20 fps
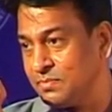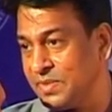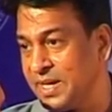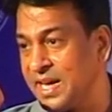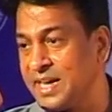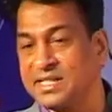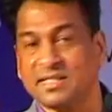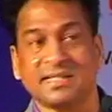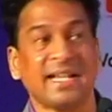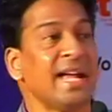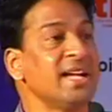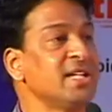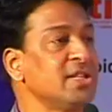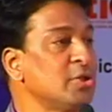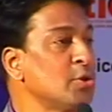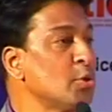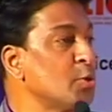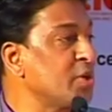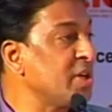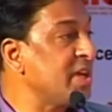excise
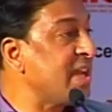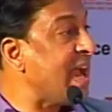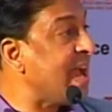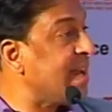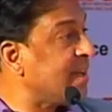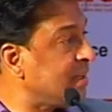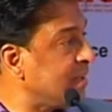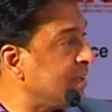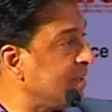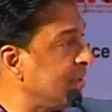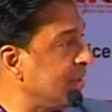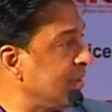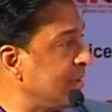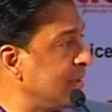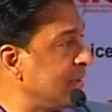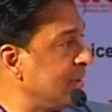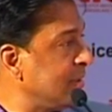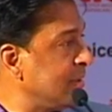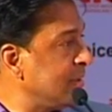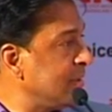duty and
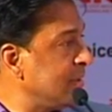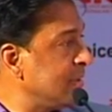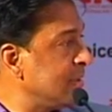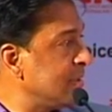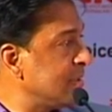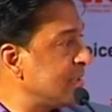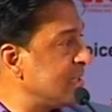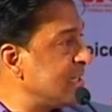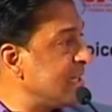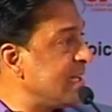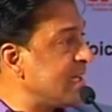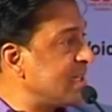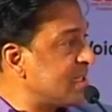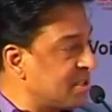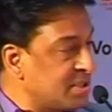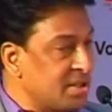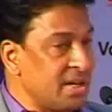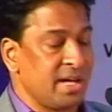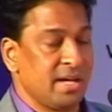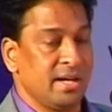
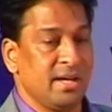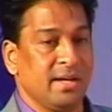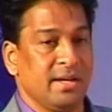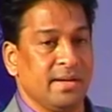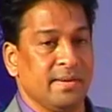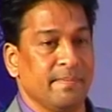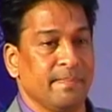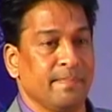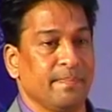GST.